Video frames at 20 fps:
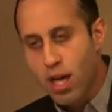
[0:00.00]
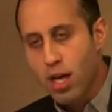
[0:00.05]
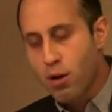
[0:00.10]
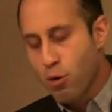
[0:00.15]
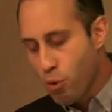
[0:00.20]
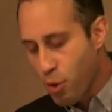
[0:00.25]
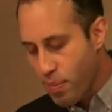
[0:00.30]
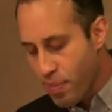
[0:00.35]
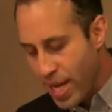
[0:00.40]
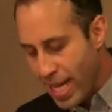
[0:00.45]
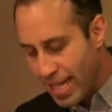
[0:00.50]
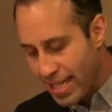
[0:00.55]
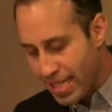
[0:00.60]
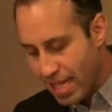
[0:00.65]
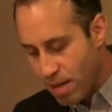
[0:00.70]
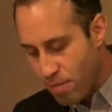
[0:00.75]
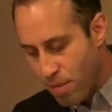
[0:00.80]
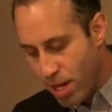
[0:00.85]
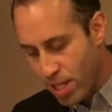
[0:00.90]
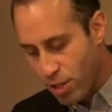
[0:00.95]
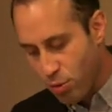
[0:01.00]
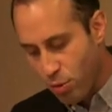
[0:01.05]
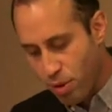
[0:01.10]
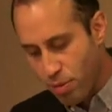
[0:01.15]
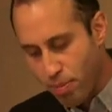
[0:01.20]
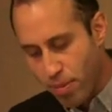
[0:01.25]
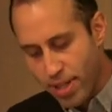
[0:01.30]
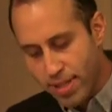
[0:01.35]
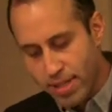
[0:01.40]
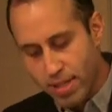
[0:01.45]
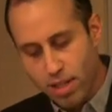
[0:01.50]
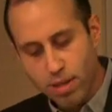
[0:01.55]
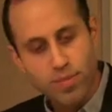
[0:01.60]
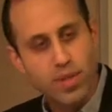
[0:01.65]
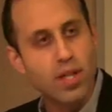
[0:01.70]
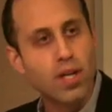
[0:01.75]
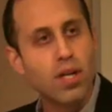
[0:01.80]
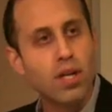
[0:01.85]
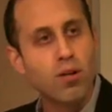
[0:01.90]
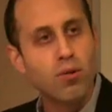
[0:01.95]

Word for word: who remained in mesh with Muslims,